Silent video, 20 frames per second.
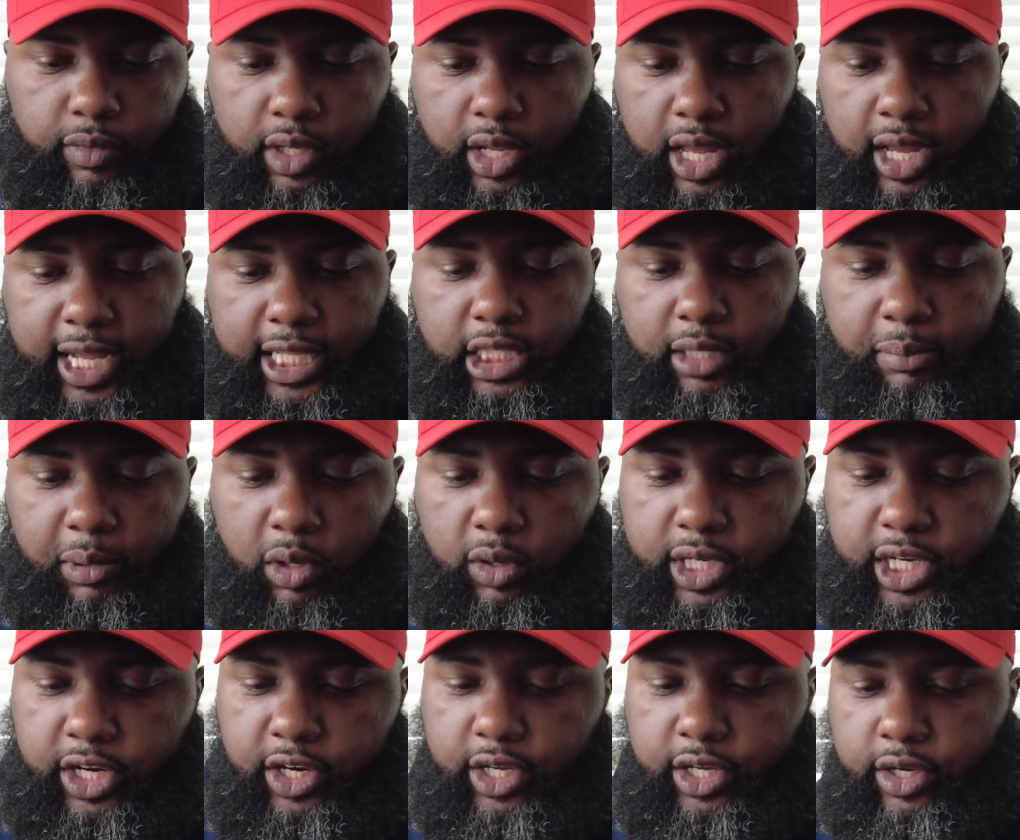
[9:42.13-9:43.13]
I got the bolt
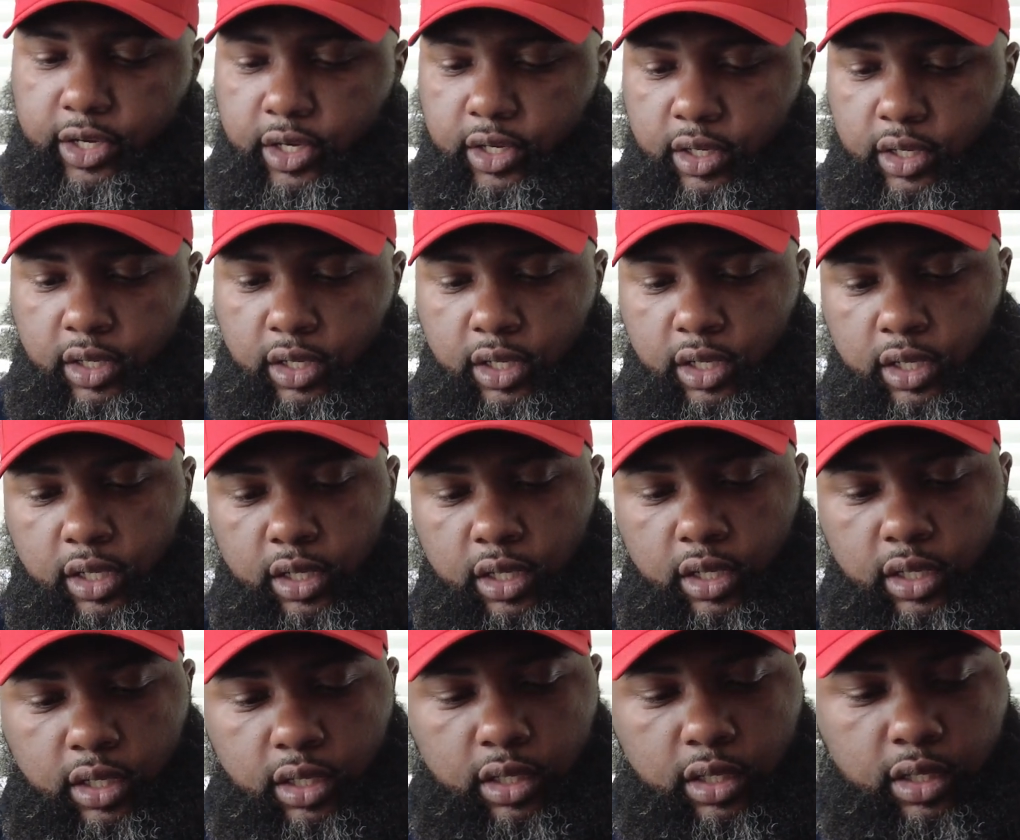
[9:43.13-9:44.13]
carrier.
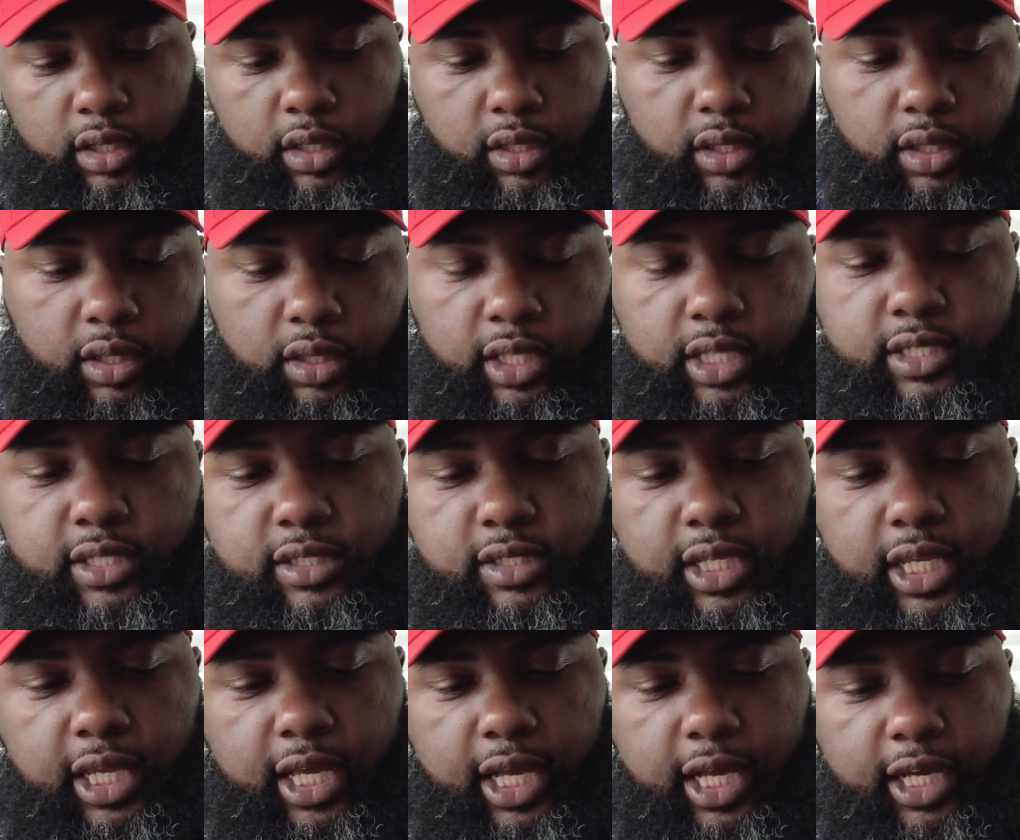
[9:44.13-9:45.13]
This is
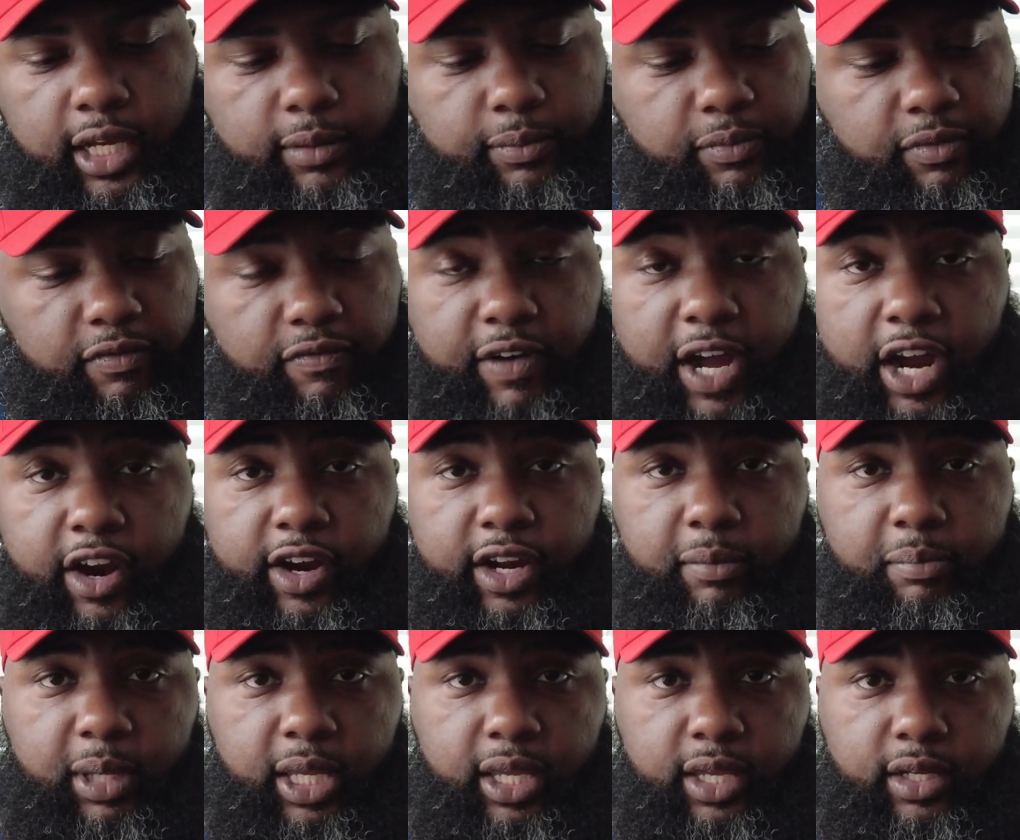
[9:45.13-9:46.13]
the
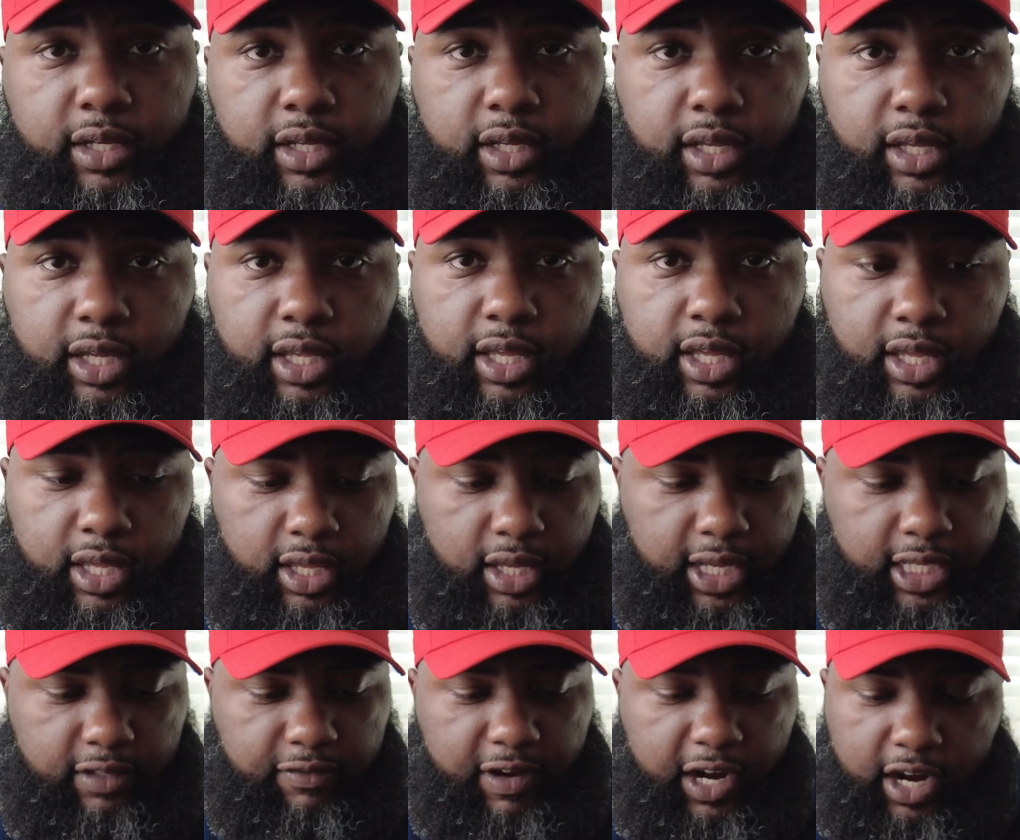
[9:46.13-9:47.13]
firing pin.
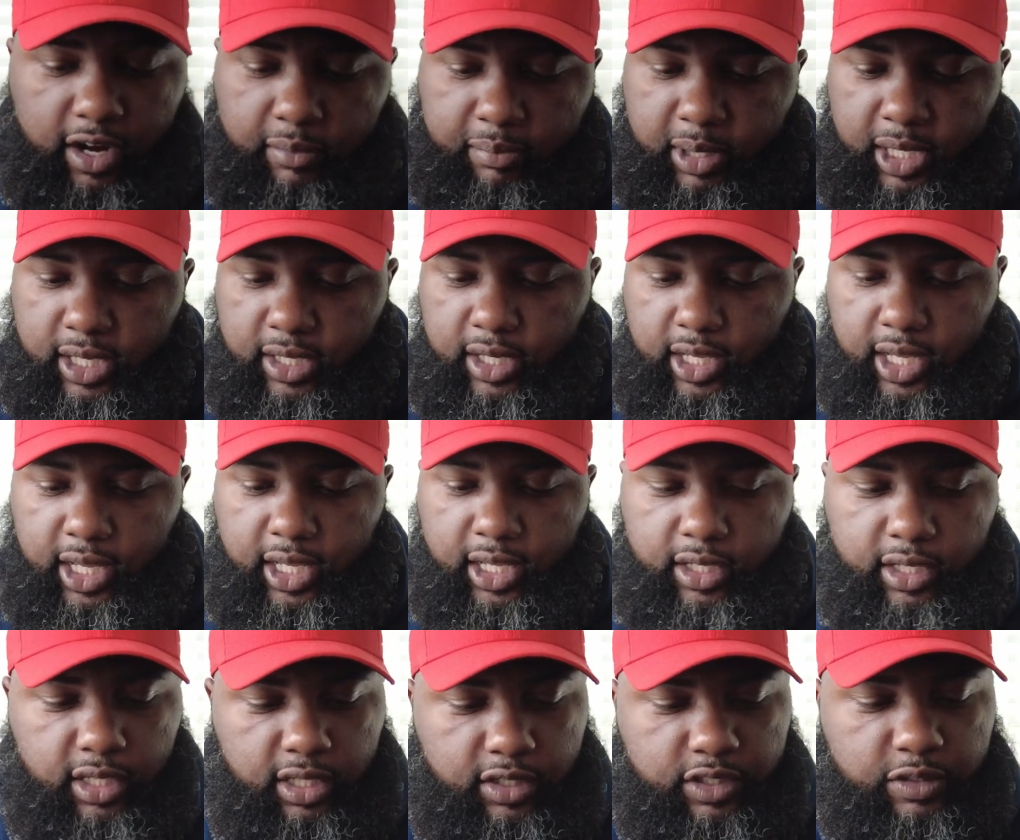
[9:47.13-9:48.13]
Got the firing pin
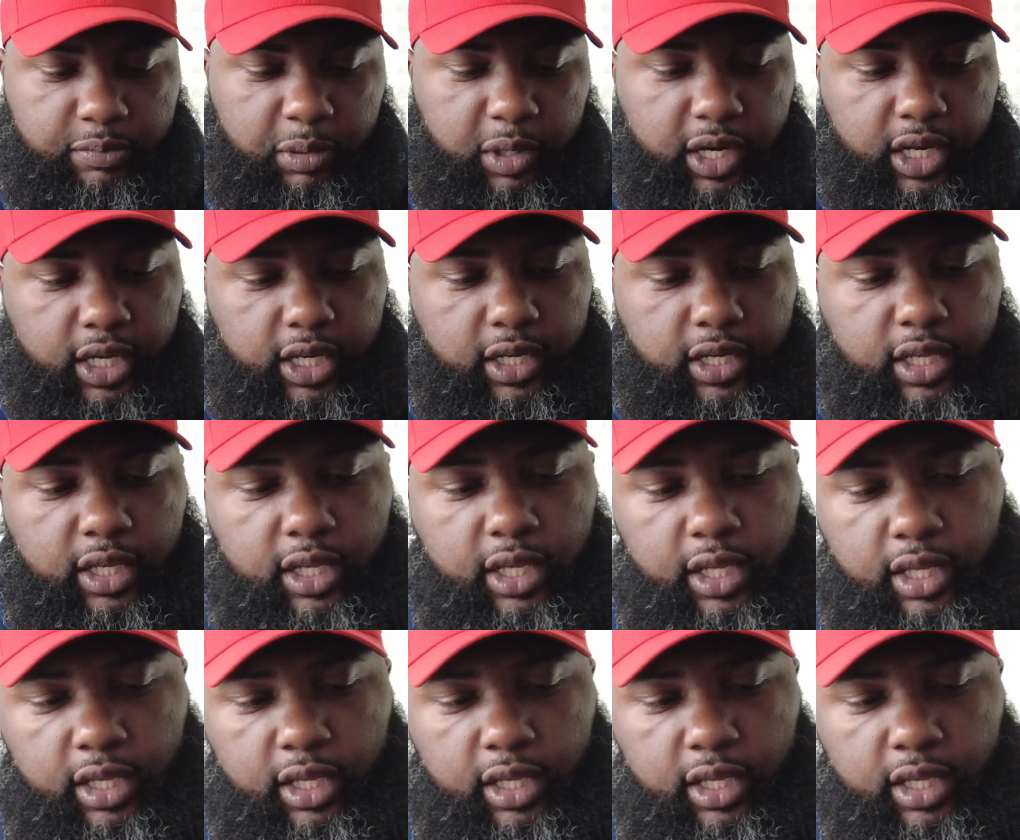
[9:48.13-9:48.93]
done, spring.